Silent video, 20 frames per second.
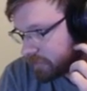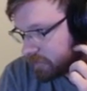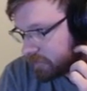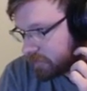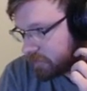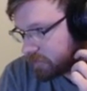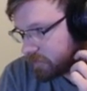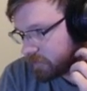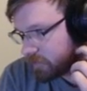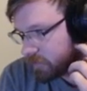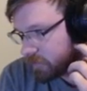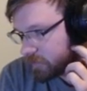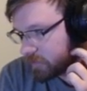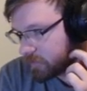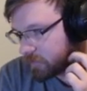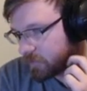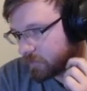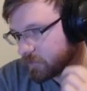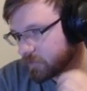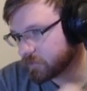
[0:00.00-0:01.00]

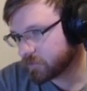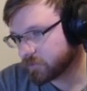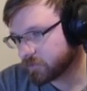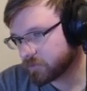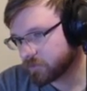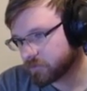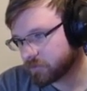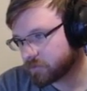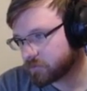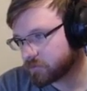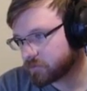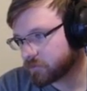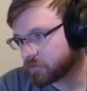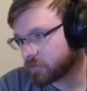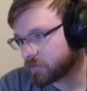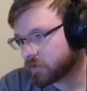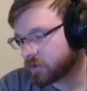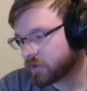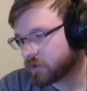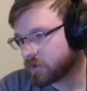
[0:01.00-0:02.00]

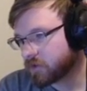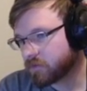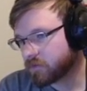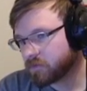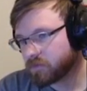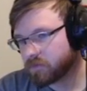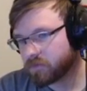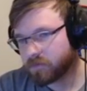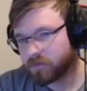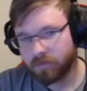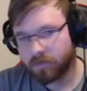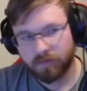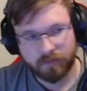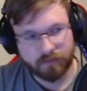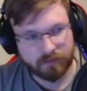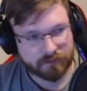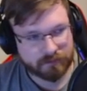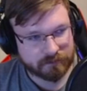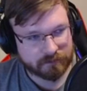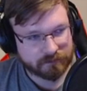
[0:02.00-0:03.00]

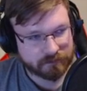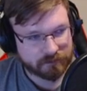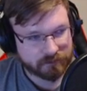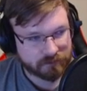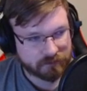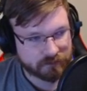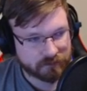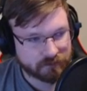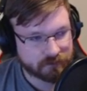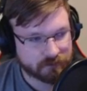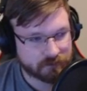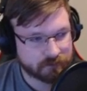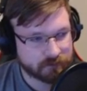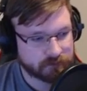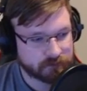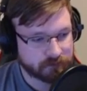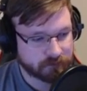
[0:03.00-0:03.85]
No one is speaking in this clip.